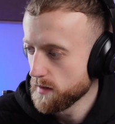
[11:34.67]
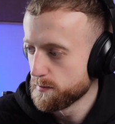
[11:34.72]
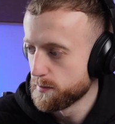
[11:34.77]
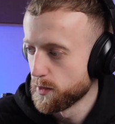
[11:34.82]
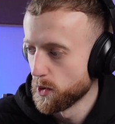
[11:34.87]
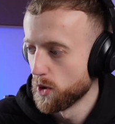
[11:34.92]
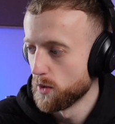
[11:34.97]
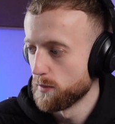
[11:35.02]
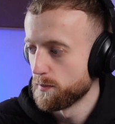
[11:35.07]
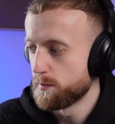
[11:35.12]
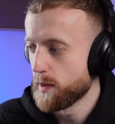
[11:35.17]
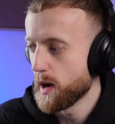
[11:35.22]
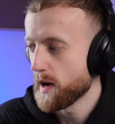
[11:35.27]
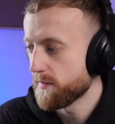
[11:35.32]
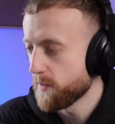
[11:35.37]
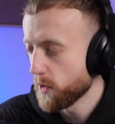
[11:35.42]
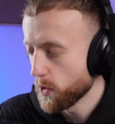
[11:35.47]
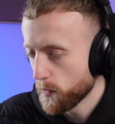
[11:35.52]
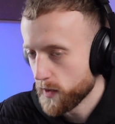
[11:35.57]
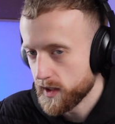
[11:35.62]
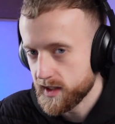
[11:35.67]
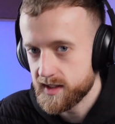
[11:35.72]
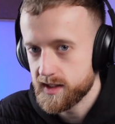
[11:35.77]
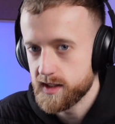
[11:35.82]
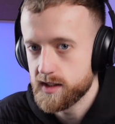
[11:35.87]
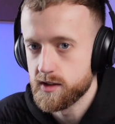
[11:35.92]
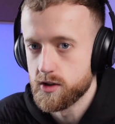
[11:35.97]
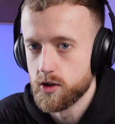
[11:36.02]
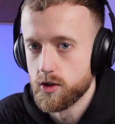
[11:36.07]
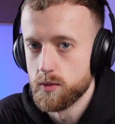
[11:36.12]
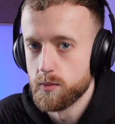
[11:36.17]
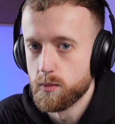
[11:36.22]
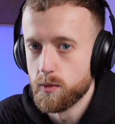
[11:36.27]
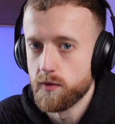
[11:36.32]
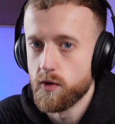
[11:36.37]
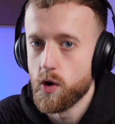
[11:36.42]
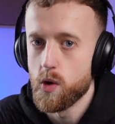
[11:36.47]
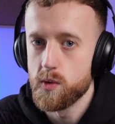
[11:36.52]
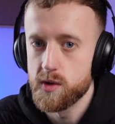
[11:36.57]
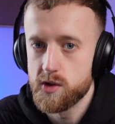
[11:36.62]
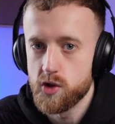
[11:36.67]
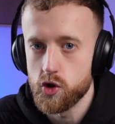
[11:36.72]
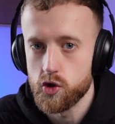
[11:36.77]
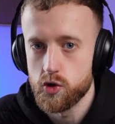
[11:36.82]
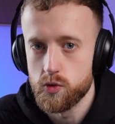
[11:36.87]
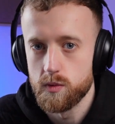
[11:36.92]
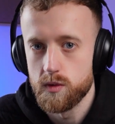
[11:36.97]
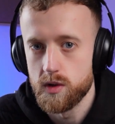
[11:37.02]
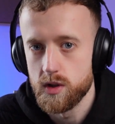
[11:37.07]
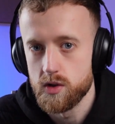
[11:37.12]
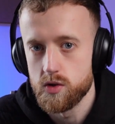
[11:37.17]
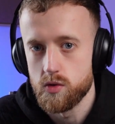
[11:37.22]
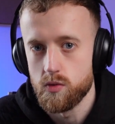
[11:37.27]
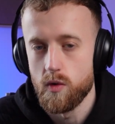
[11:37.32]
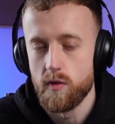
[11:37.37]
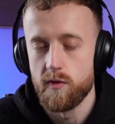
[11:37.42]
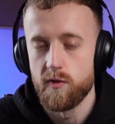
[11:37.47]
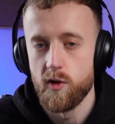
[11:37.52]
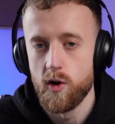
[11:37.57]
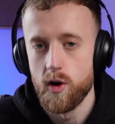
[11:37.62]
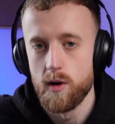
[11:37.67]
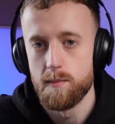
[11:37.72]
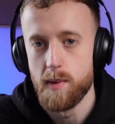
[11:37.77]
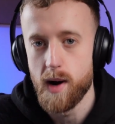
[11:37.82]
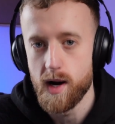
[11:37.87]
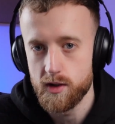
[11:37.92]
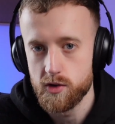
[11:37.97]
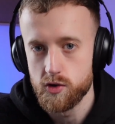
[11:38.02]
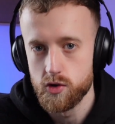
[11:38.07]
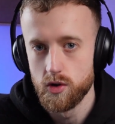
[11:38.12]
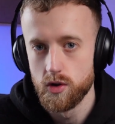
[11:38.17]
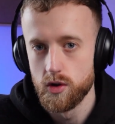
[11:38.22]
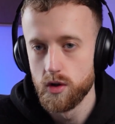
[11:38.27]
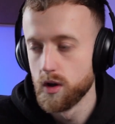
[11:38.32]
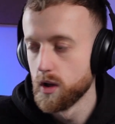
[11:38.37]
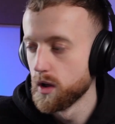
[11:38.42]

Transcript: But by following a system, we've always got something to refer back to.